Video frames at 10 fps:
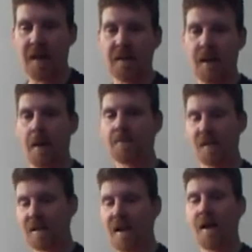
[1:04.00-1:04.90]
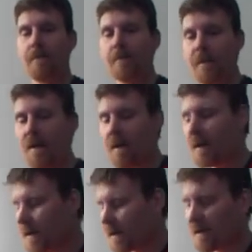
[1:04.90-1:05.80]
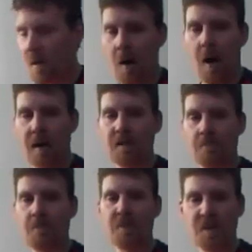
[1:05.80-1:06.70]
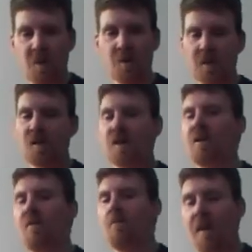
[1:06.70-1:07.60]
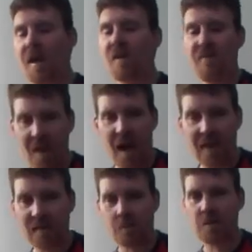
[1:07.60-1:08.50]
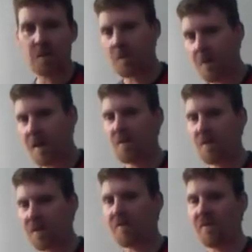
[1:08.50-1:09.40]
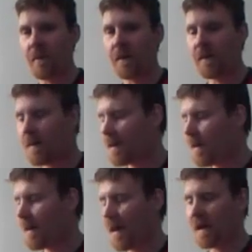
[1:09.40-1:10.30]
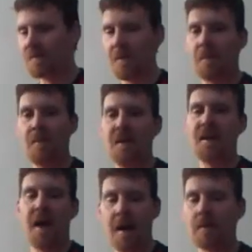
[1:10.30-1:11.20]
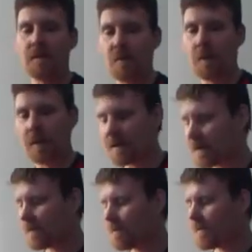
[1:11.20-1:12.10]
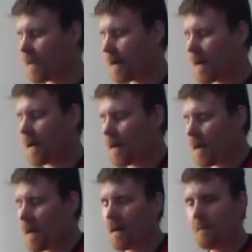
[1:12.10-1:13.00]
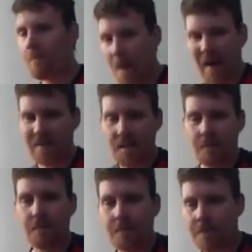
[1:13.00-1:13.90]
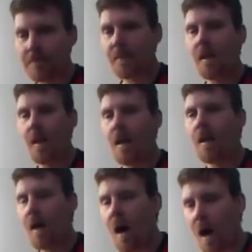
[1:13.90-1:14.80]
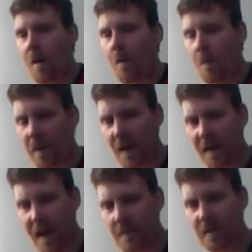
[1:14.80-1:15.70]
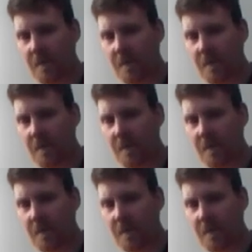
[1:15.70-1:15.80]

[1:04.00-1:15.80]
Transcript: it turned my whole guitar world upside down. So I pursued this idea of playing fast, which was a brand new thing for me, and I spent many hours doing this. But